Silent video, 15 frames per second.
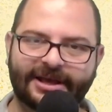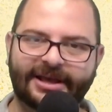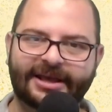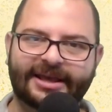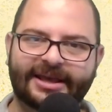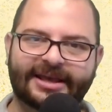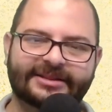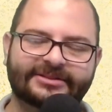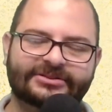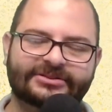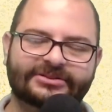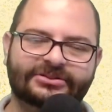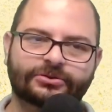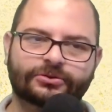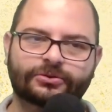
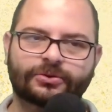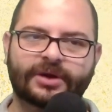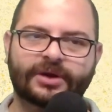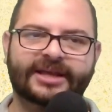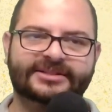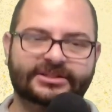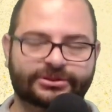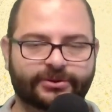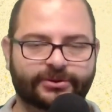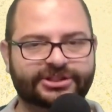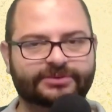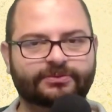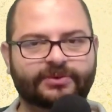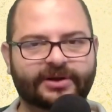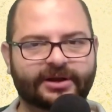into a
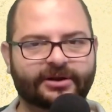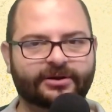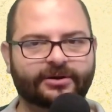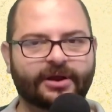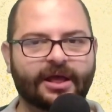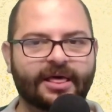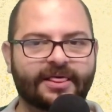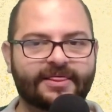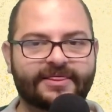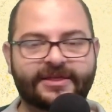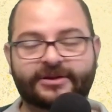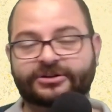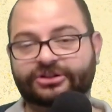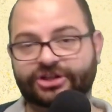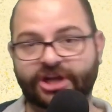situation where
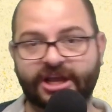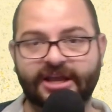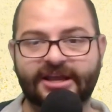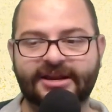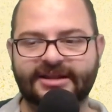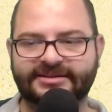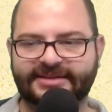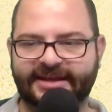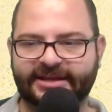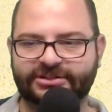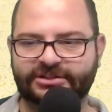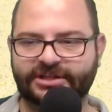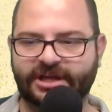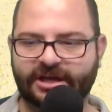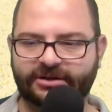their chain is
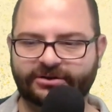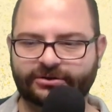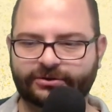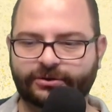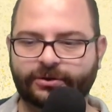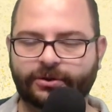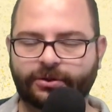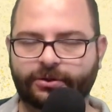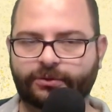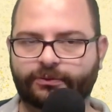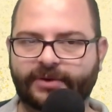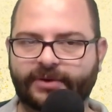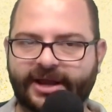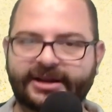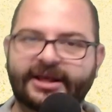actually under
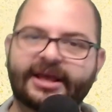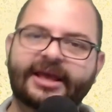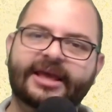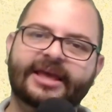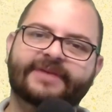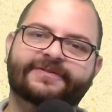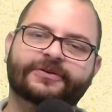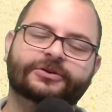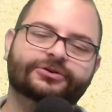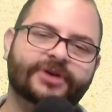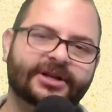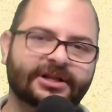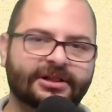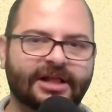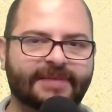threat. If you're trying
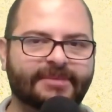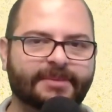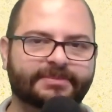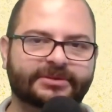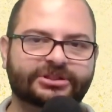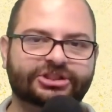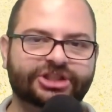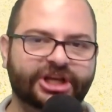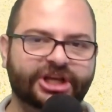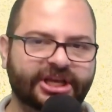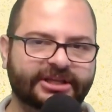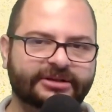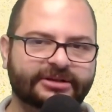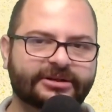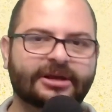to climb up the
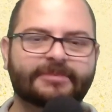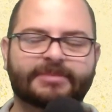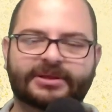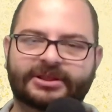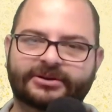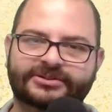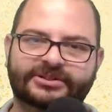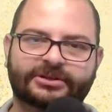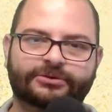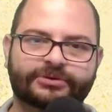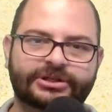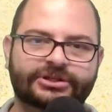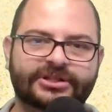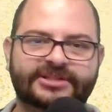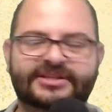chain, but there's a
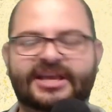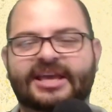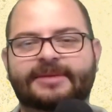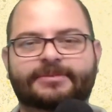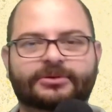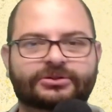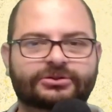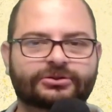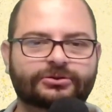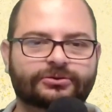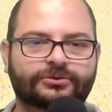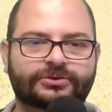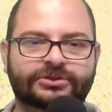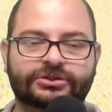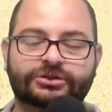creature that's able to
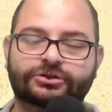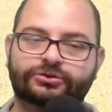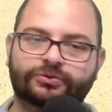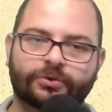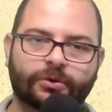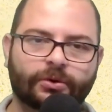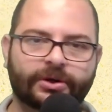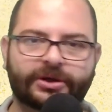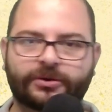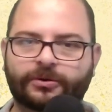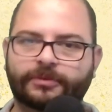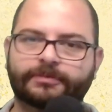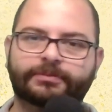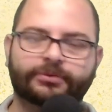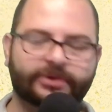destroy or
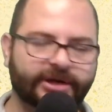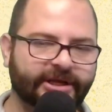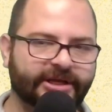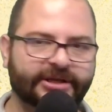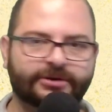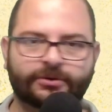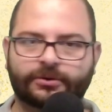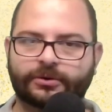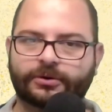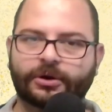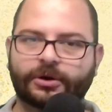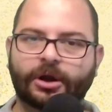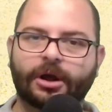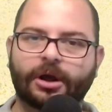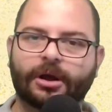break or
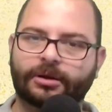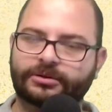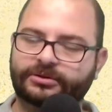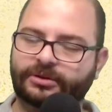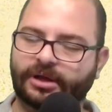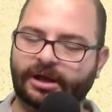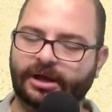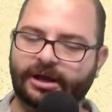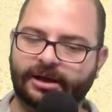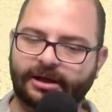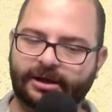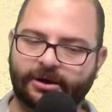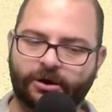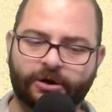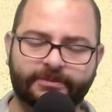
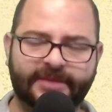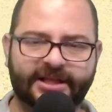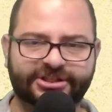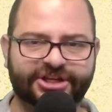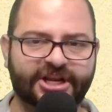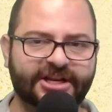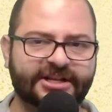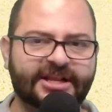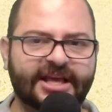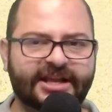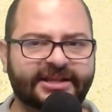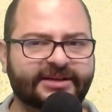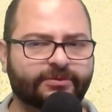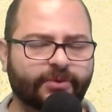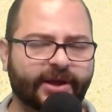harm that chain in
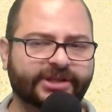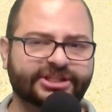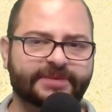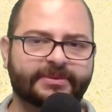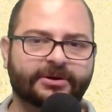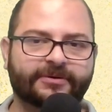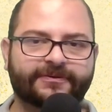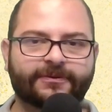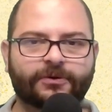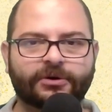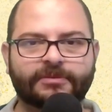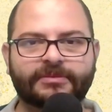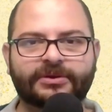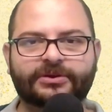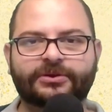any way, shape, and or
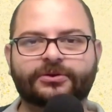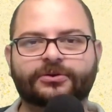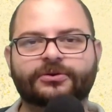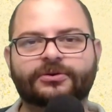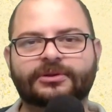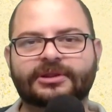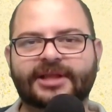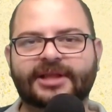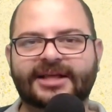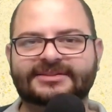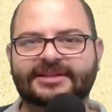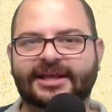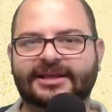form, you're less likely